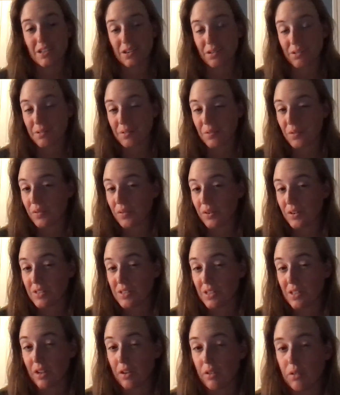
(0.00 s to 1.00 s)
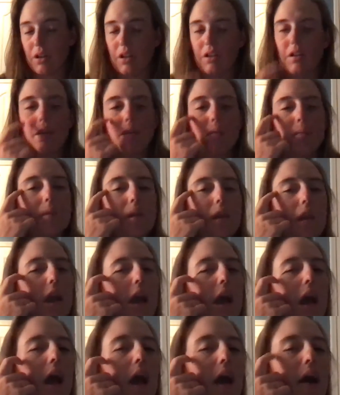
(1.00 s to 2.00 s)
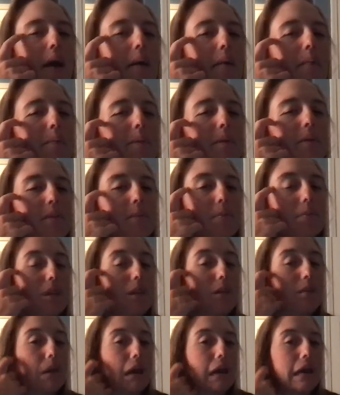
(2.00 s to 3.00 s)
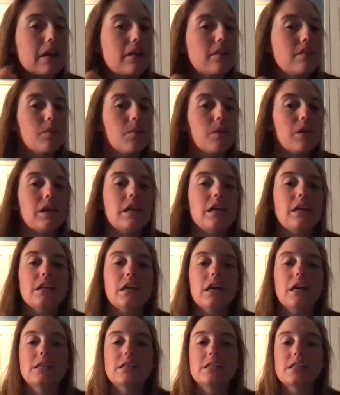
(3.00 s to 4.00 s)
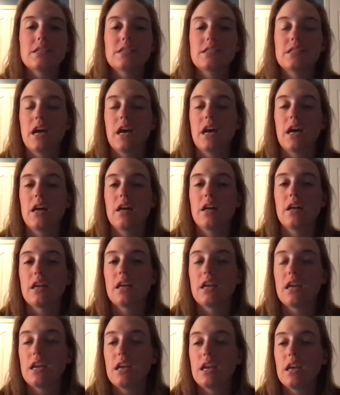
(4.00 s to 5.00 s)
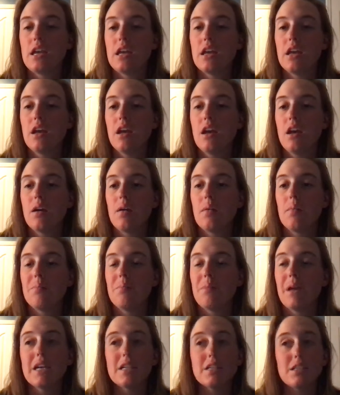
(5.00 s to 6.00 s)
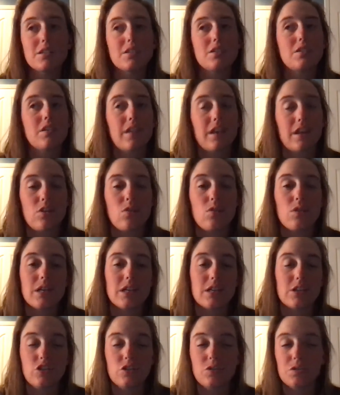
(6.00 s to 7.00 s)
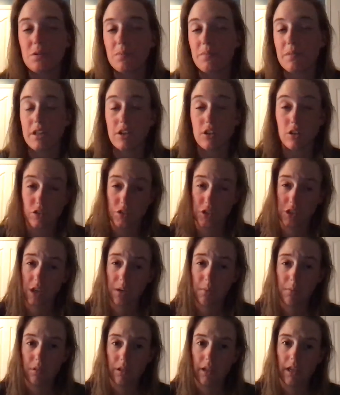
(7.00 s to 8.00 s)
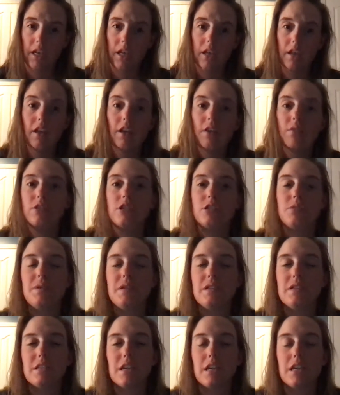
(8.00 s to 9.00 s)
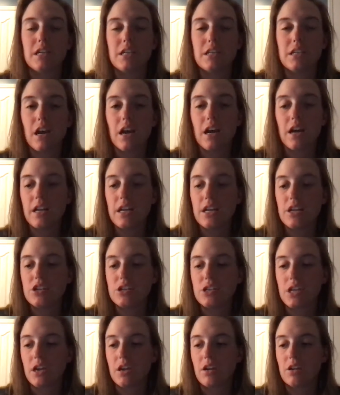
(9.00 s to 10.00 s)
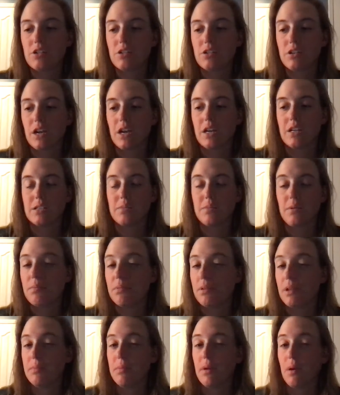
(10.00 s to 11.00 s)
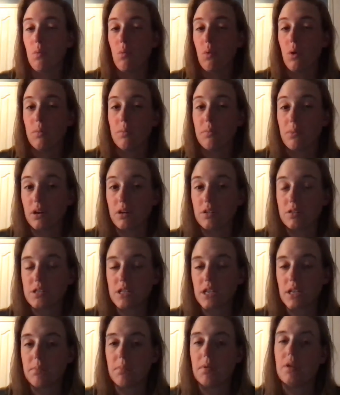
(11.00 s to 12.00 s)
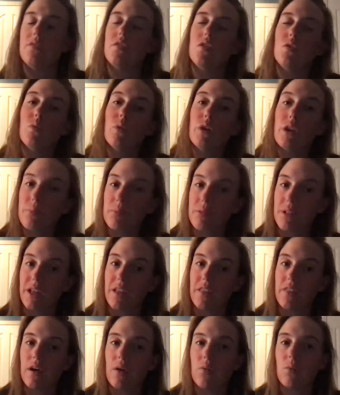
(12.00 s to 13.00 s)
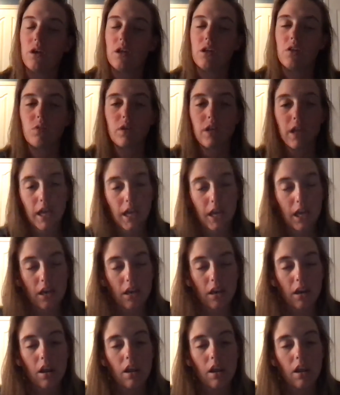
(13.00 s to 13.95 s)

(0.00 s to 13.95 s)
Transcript: I don't know if I said that correctly. But the playwright, what he does is that he makes it so that you can do something called doubling, which means that not each character has to be played by one person. But if you want to play it that way, you can.